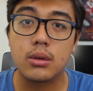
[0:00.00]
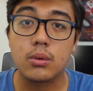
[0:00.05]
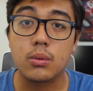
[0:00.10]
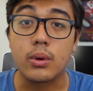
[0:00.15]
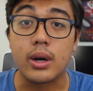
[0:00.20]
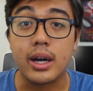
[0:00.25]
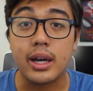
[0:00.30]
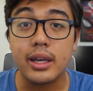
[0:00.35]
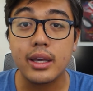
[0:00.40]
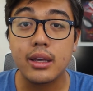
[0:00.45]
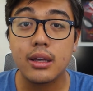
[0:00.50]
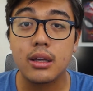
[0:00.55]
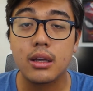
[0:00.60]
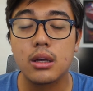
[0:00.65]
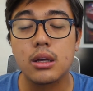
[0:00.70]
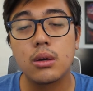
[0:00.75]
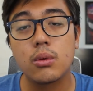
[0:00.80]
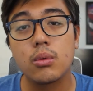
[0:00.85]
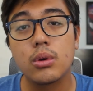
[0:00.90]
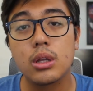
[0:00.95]
Why?
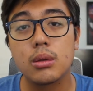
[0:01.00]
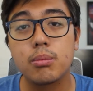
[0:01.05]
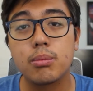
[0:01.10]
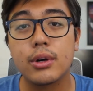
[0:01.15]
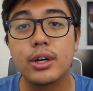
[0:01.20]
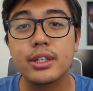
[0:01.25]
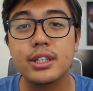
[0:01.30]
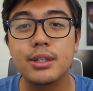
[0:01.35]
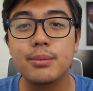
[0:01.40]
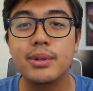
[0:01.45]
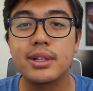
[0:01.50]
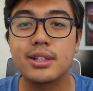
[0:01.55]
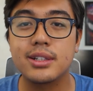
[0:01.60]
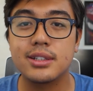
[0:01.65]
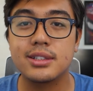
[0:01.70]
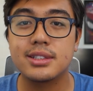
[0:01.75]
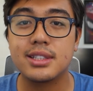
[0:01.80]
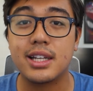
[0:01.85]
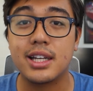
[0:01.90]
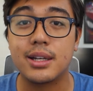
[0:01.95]
Well, partly
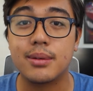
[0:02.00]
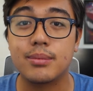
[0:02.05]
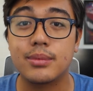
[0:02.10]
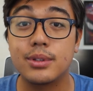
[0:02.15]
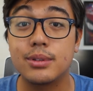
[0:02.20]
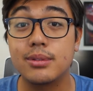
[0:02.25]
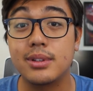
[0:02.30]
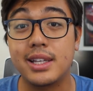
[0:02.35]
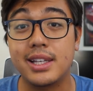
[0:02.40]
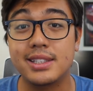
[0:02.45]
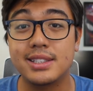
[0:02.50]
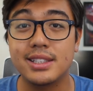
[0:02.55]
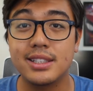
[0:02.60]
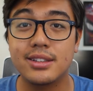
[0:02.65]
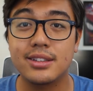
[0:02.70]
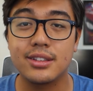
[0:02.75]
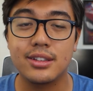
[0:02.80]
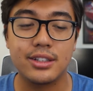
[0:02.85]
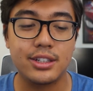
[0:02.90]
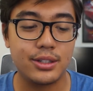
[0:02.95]
because I'm too lazy
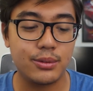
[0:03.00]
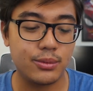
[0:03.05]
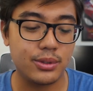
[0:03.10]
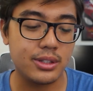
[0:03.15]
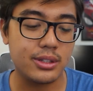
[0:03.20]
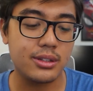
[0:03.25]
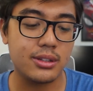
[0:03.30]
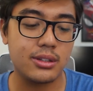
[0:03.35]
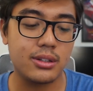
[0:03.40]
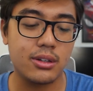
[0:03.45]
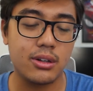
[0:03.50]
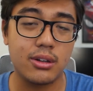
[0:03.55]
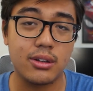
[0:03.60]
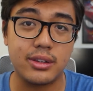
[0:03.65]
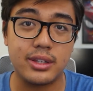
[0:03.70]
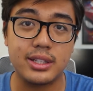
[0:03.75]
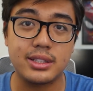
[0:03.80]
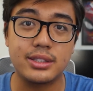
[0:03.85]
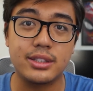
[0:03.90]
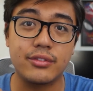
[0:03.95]
to learn what all
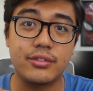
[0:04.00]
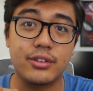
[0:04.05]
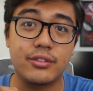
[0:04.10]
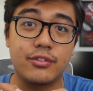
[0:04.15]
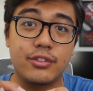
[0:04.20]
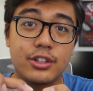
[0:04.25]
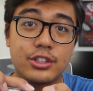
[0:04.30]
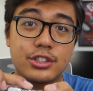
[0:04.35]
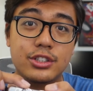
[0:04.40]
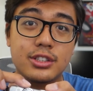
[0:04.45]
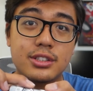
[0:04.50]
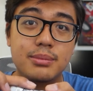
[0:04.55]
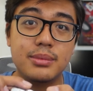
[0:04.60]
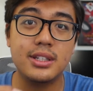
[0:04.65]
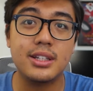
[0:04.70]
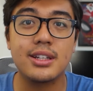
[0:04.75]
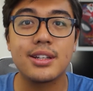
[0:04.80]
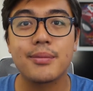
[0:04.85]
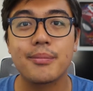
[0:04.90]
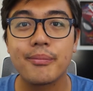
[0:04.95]
these different functions
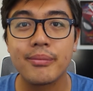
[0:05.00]
mean,